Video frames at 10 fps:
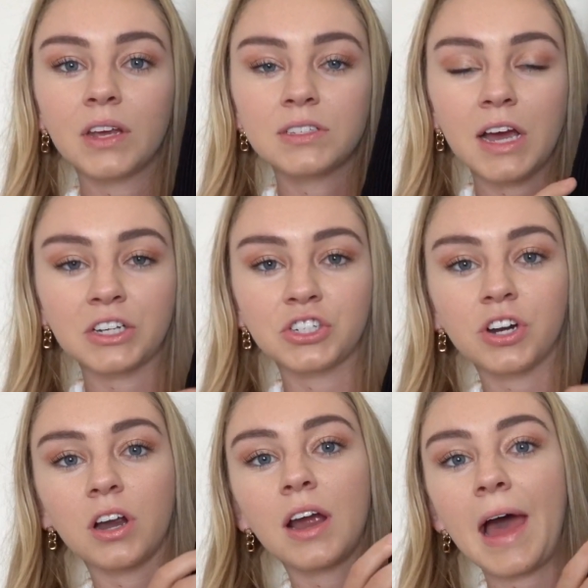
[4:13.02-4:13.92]

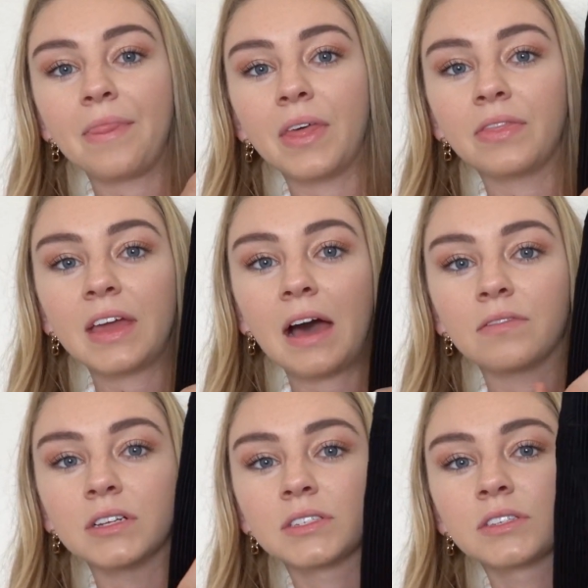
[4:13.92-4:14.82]
texture, and then they have
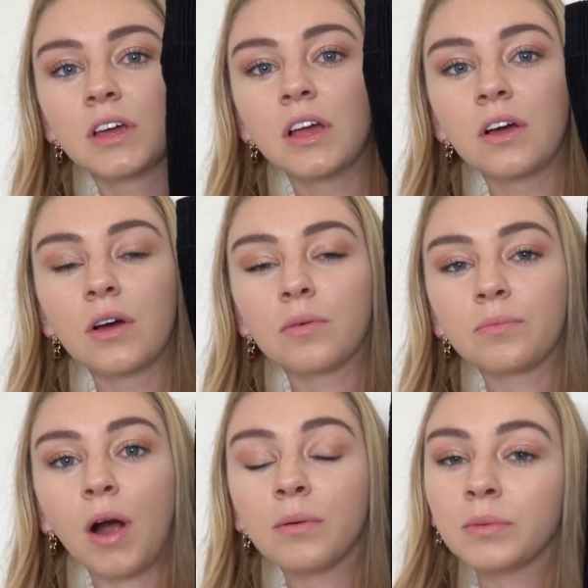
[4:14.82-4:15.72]
this
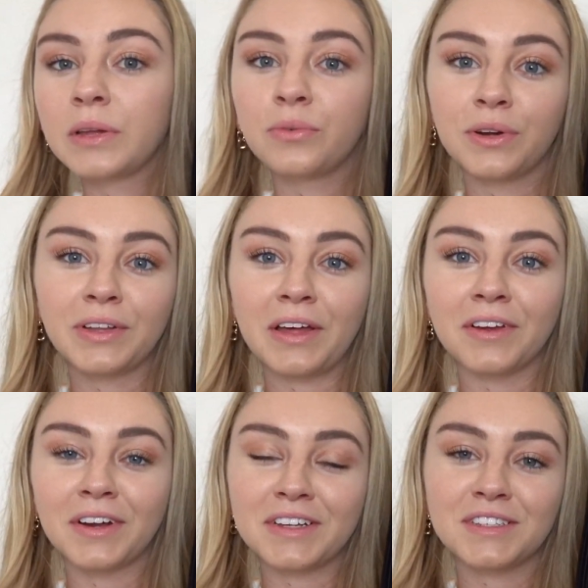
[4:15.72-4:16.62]
probably real
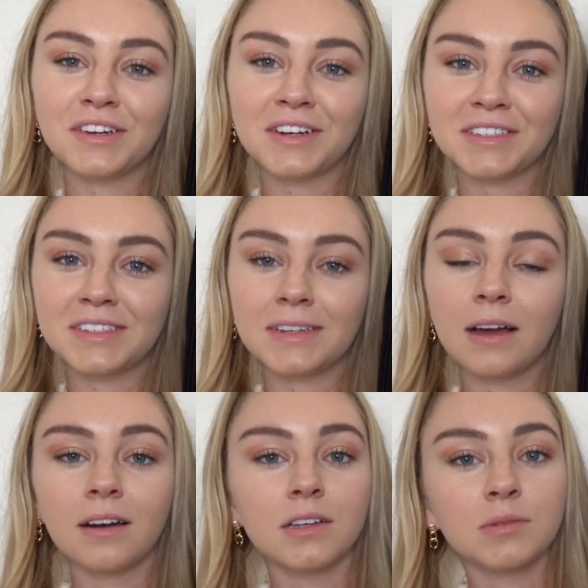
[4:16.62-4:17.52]
leather considering it's
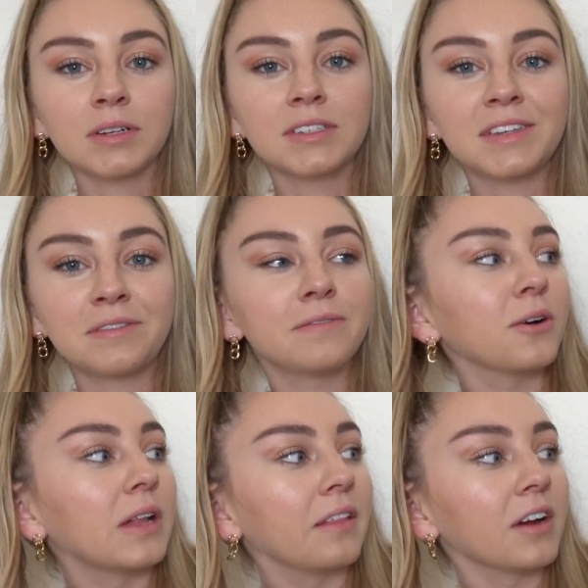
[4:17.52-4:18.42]
designer. I was about to say
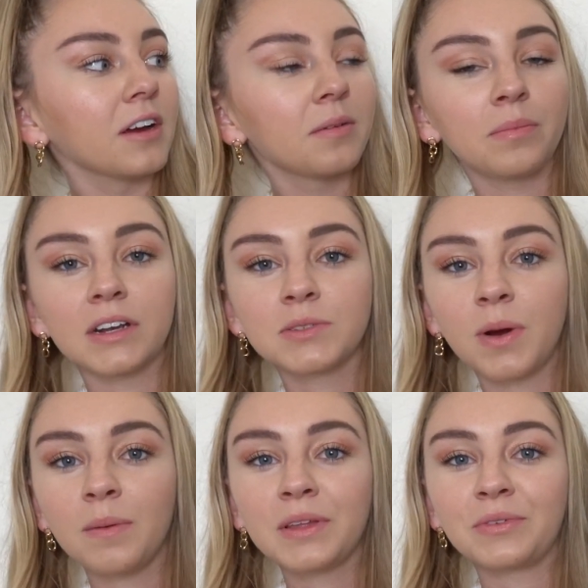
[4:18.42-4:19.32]
faux leather, but it's
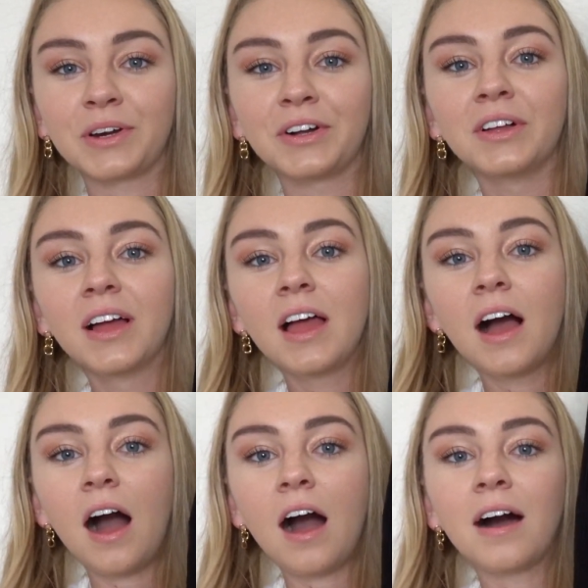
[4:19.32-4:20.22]
probably real.
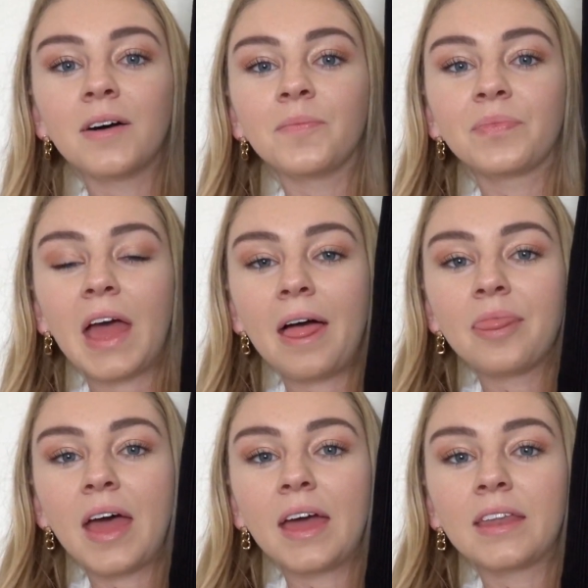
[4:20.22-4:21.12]
And
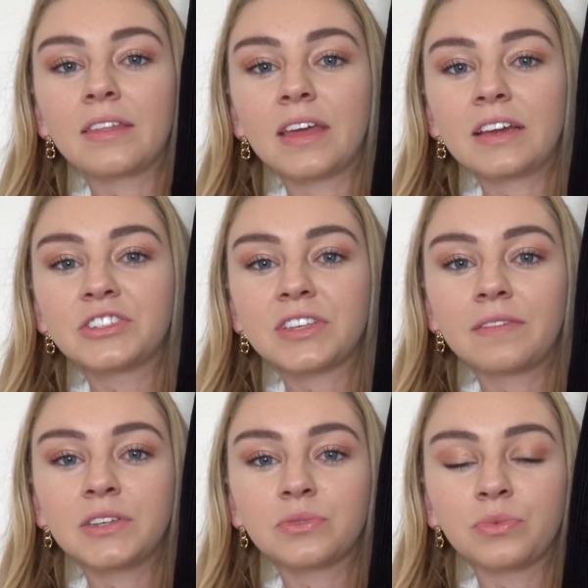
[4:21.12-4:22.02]
then they just have
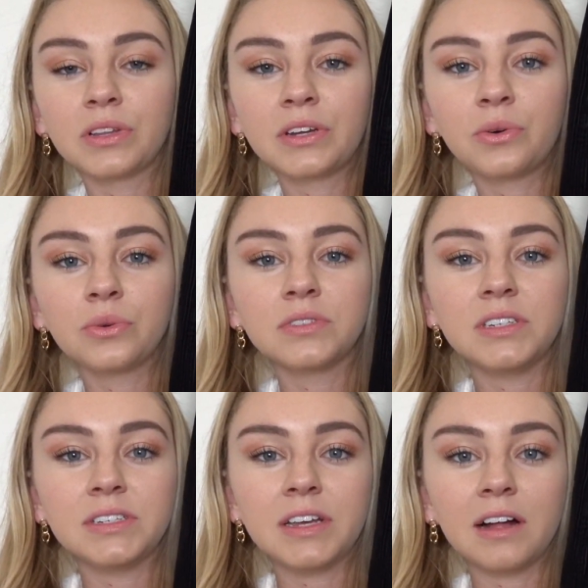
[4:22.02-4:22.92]
these really cool
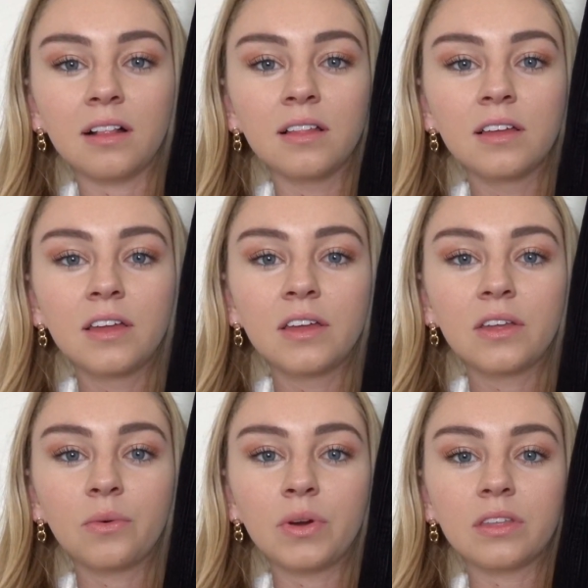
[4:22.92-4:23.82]
detail
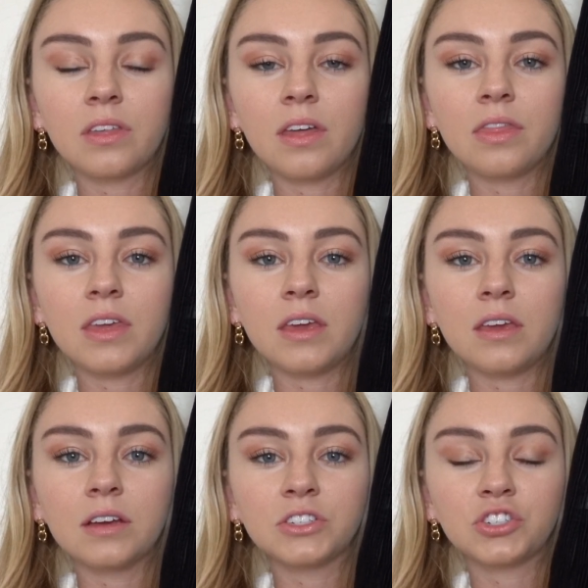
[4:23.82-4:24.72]
with
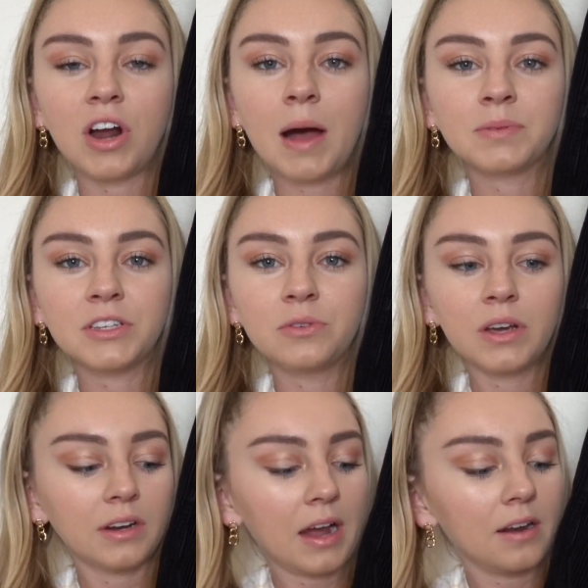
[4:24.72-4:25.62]
the straps, and you
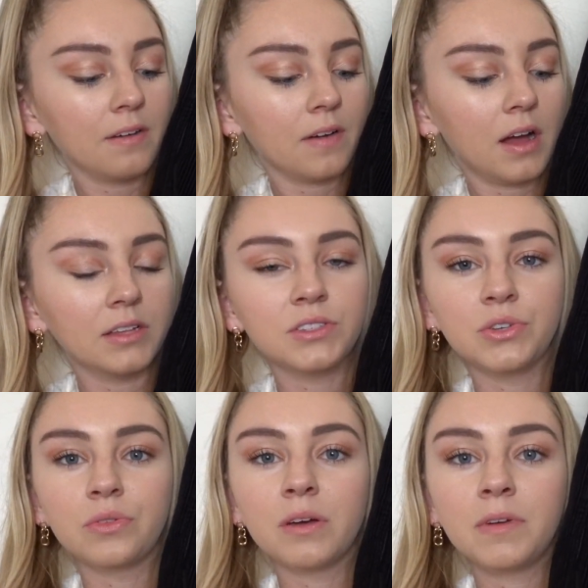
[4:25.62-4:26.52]
can kind of
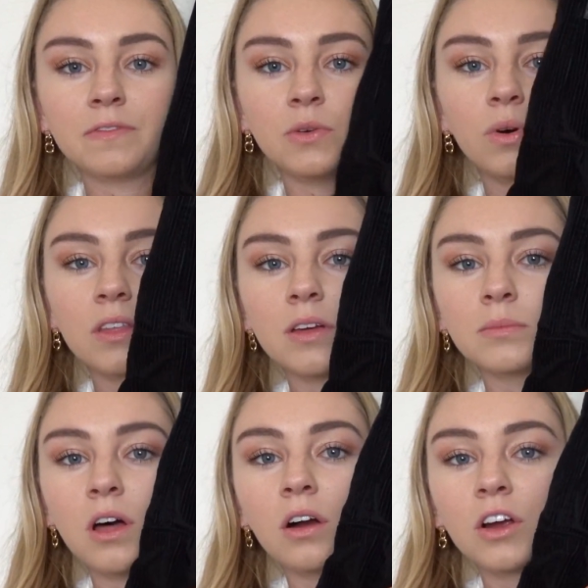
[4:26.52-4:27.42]
undo them if you wanted
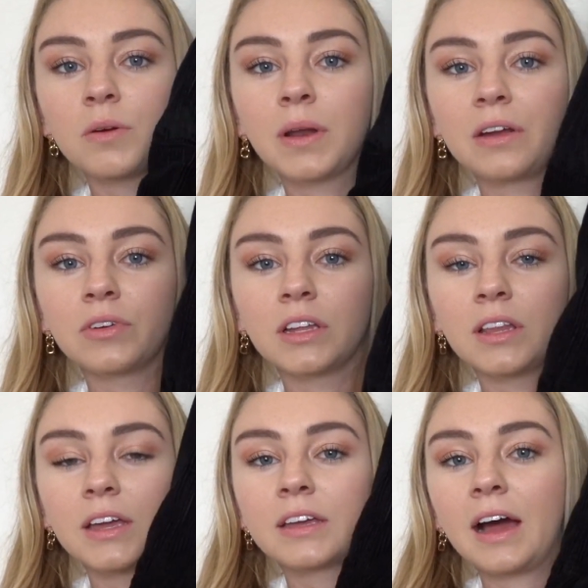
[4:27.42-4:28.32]
them longer, but I really
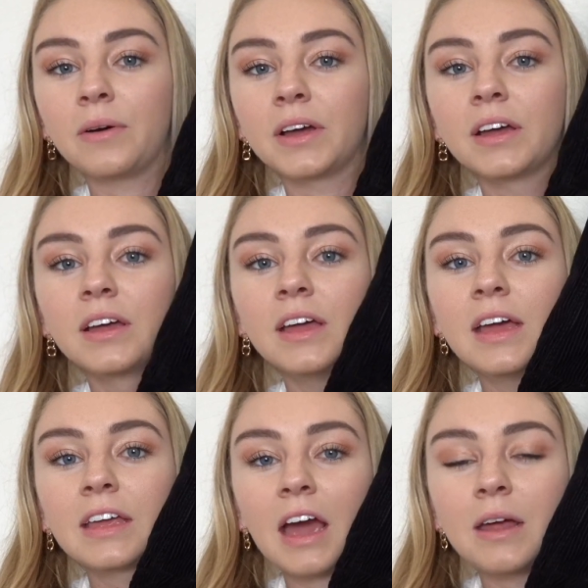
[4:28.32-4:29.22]
like how it
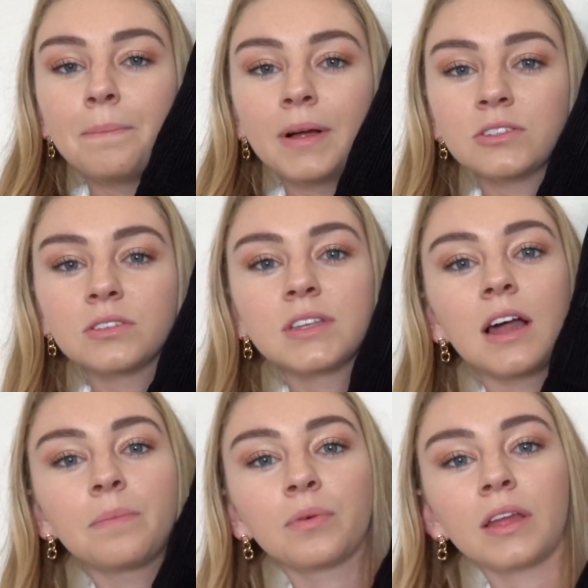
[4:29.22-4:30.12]
kind of bundles it
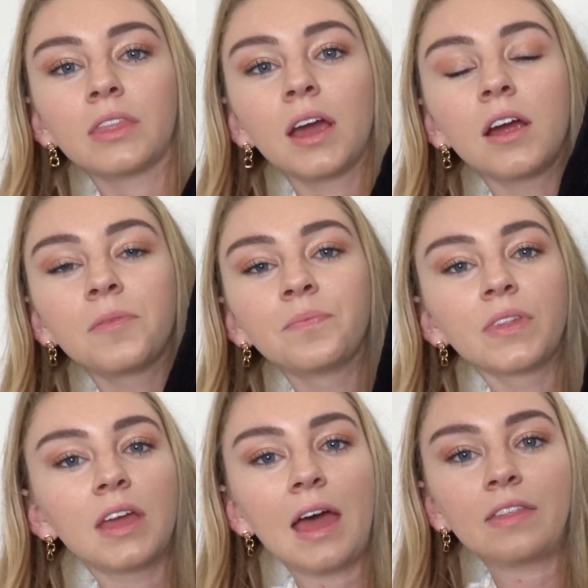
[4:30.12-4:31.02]
up right there.
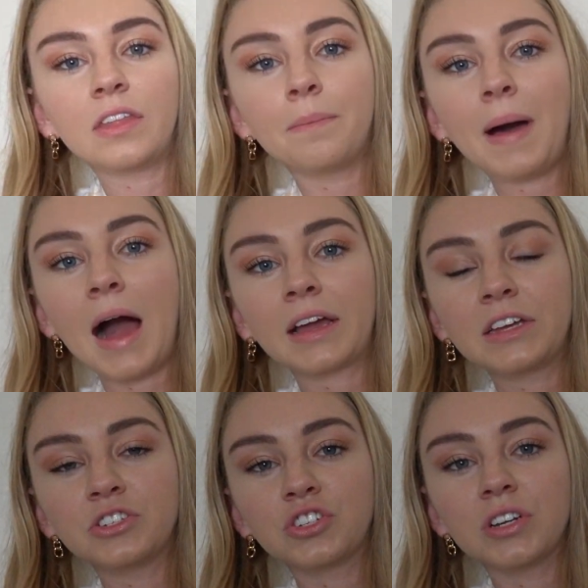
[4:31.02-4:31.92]
And then the back
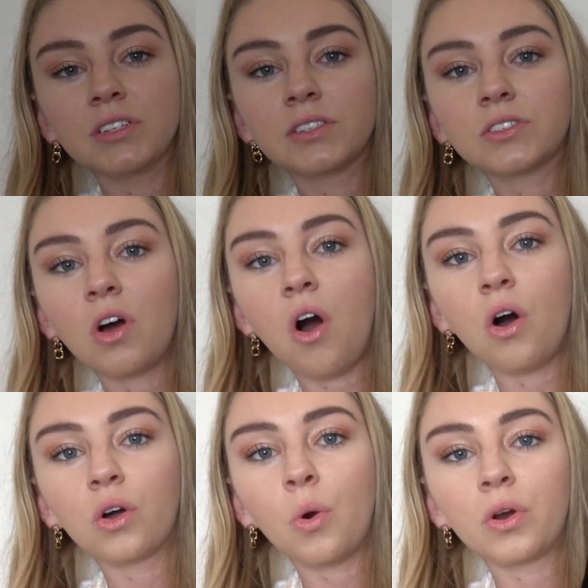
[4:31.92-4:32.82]
is just
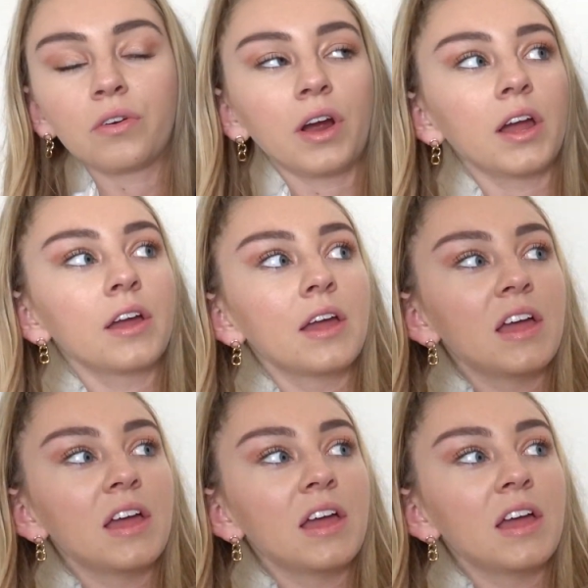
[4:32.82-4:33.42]
all corduroy.